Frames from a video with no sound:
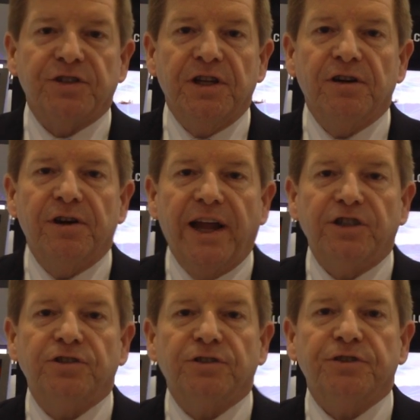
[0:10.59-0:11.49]
the
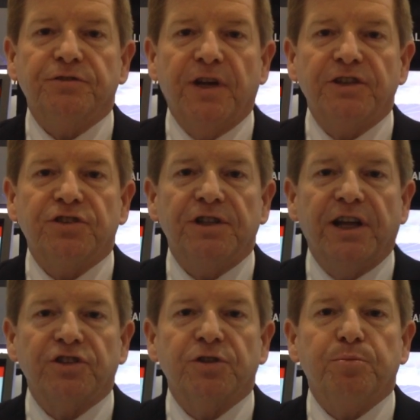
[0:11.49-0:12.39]
International Defense and
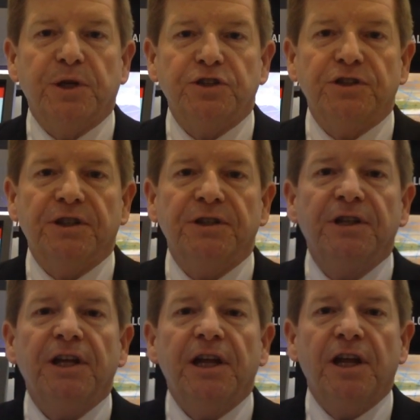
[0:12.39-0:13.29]
Exhibition
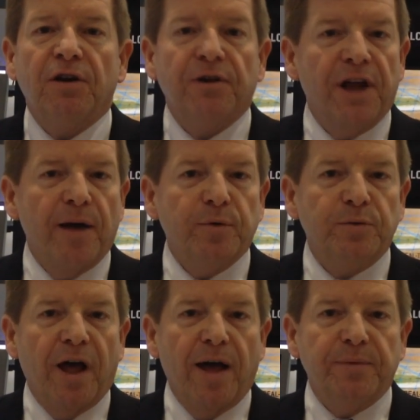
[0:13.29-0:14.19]
here in Abu
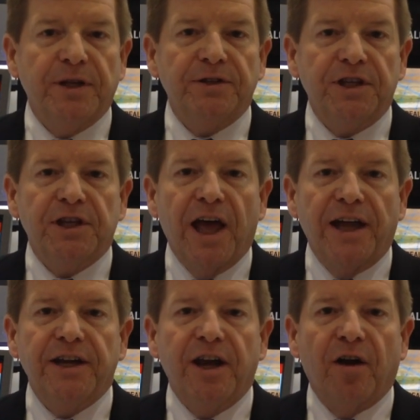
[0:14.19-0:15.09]
Dhabi in the
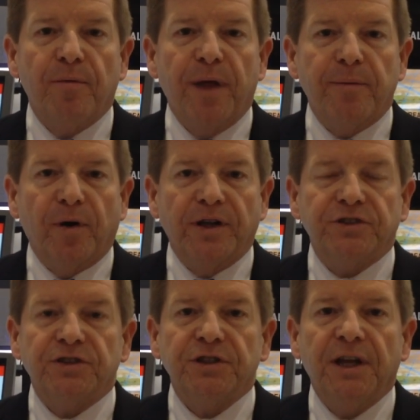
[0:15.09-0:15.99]
United Arab
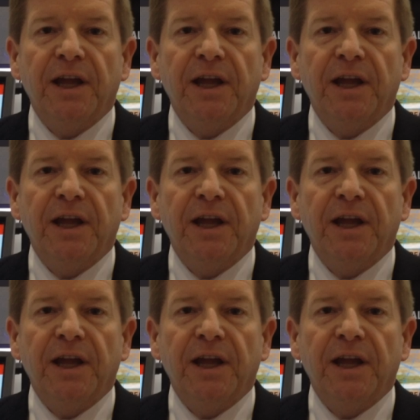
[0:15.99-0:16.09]
Emirates.